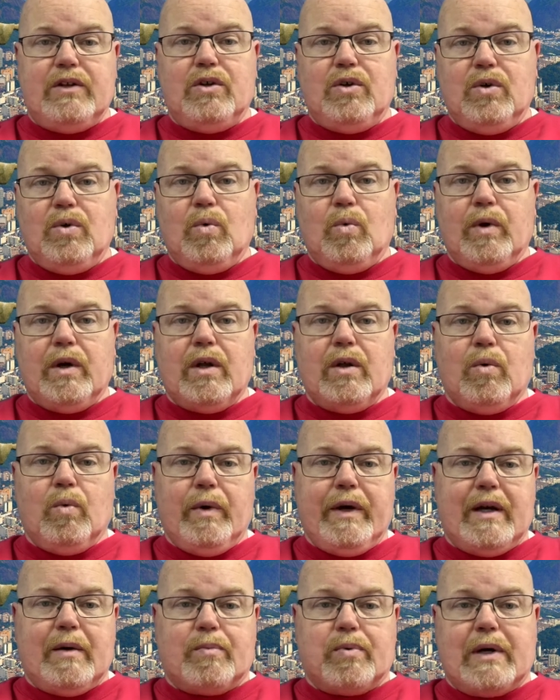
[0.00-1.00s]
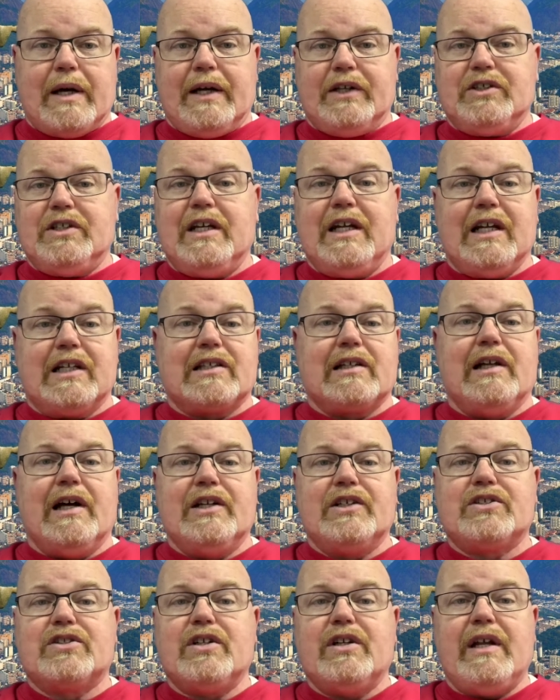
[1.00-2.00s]
you will win a prize. She gets
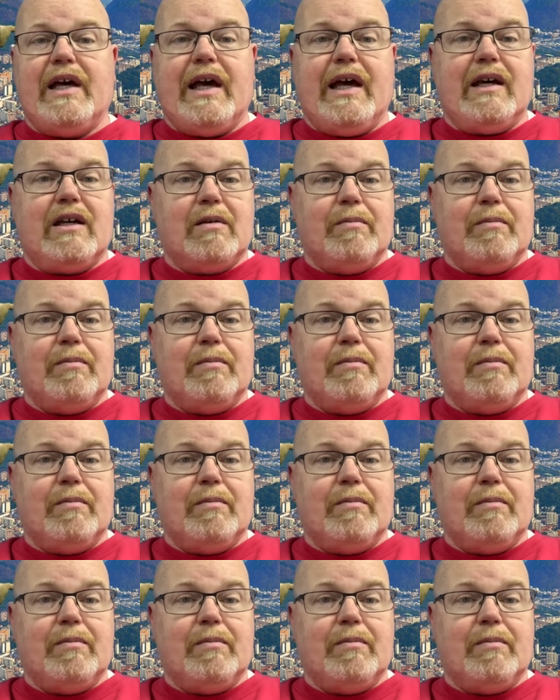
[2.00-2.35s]
lunch today.